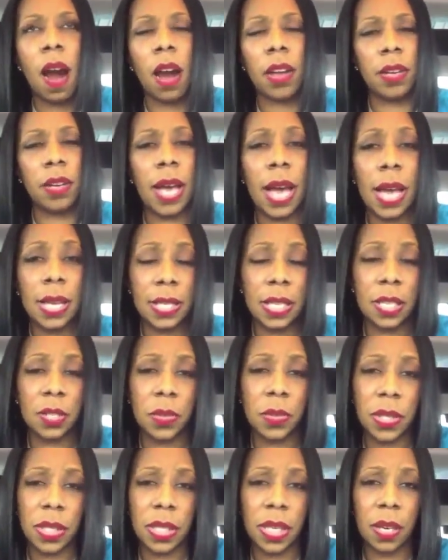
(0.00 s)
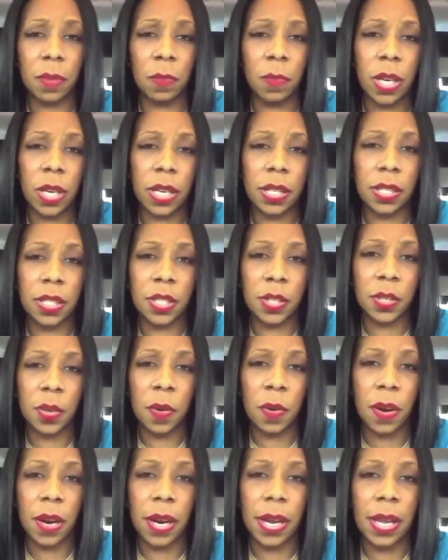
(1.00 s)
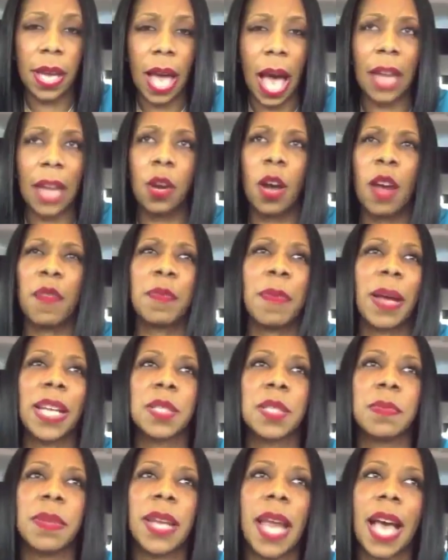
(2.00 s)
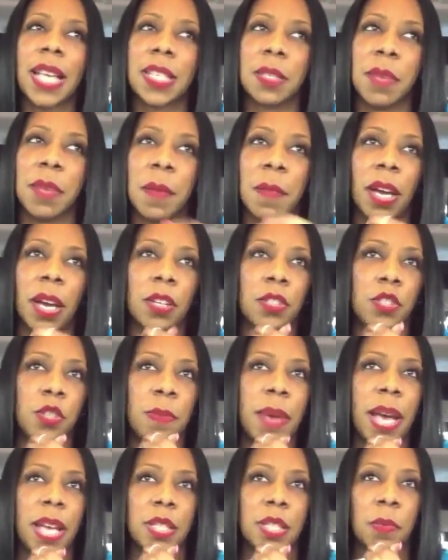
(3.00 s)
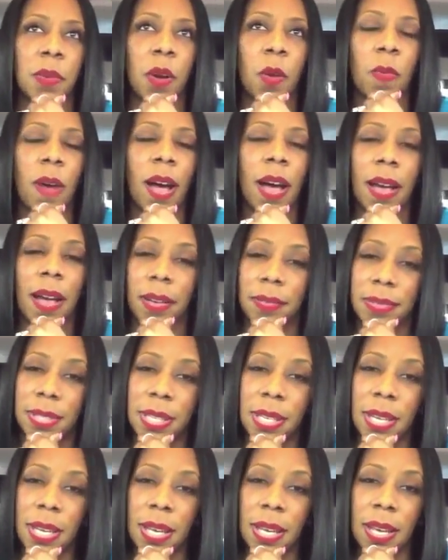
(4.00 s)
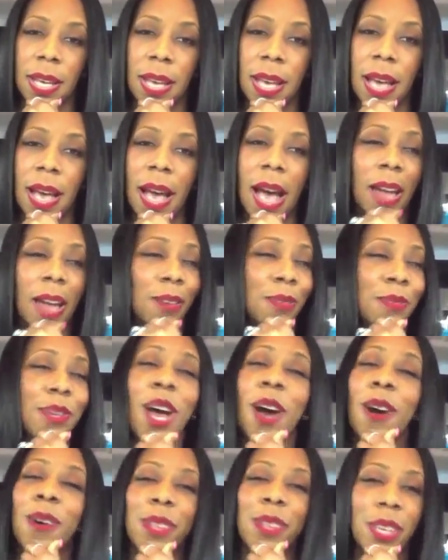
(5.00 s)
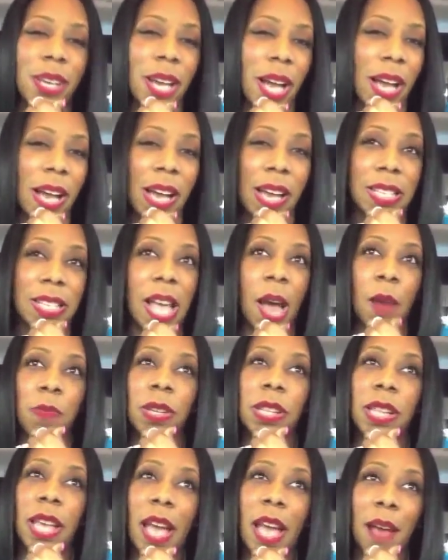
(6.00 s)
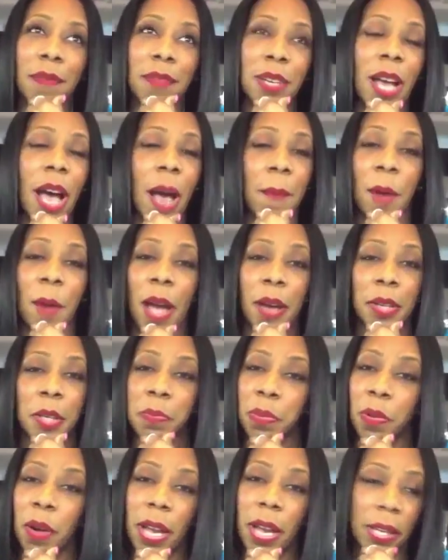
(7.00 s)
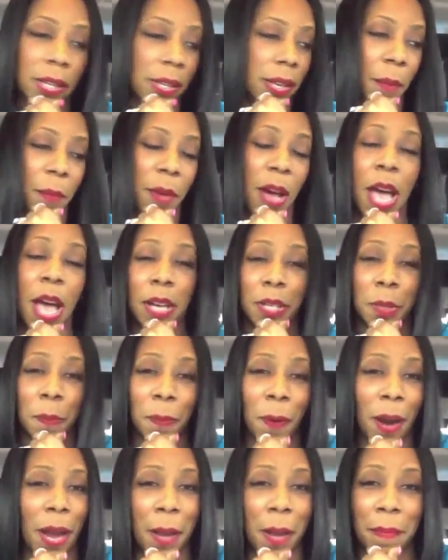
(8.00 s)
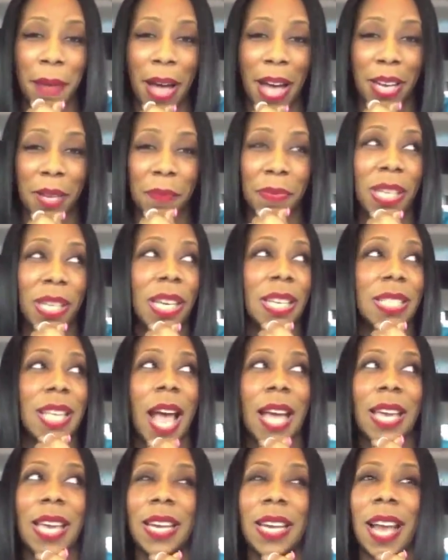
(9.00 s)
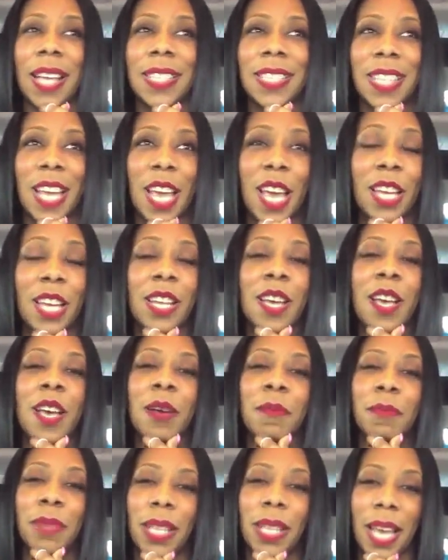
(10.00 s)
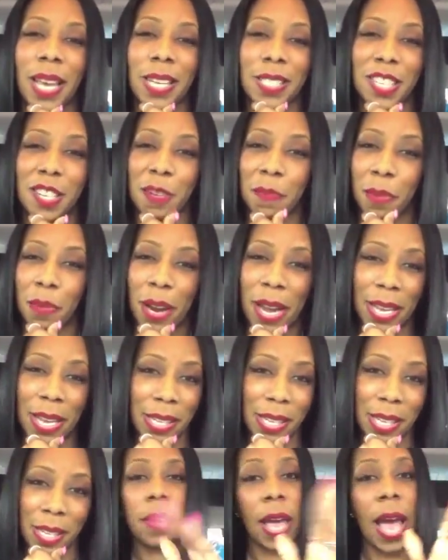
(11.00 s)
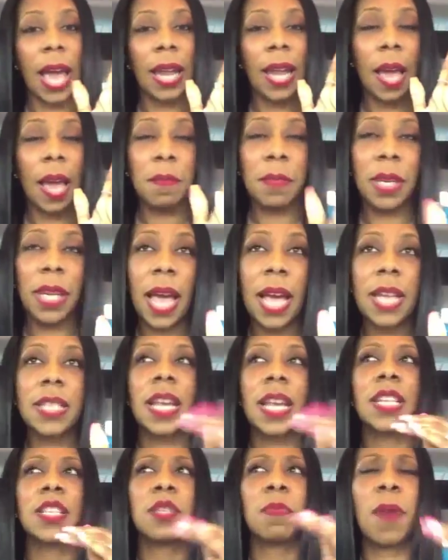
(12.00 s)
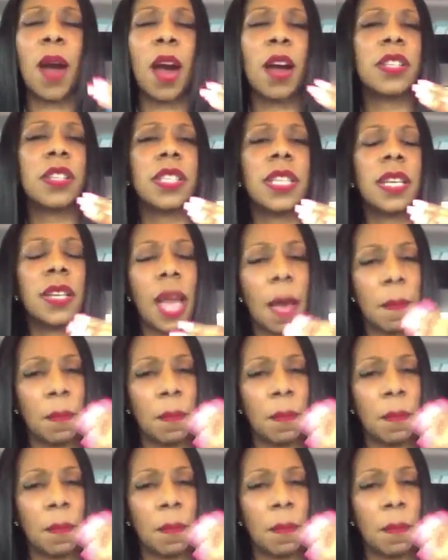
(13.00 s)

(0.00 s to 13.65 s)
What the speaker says: Are you guys interested in reading the story? I know everybody's been asking me, am I gonna do Basketball Wives? I don't know, you guys. I'm gonna have to pray. I'm gonna have to pray about it because I cannot stand Malaysia and Brandy. I like Malaysia as a person.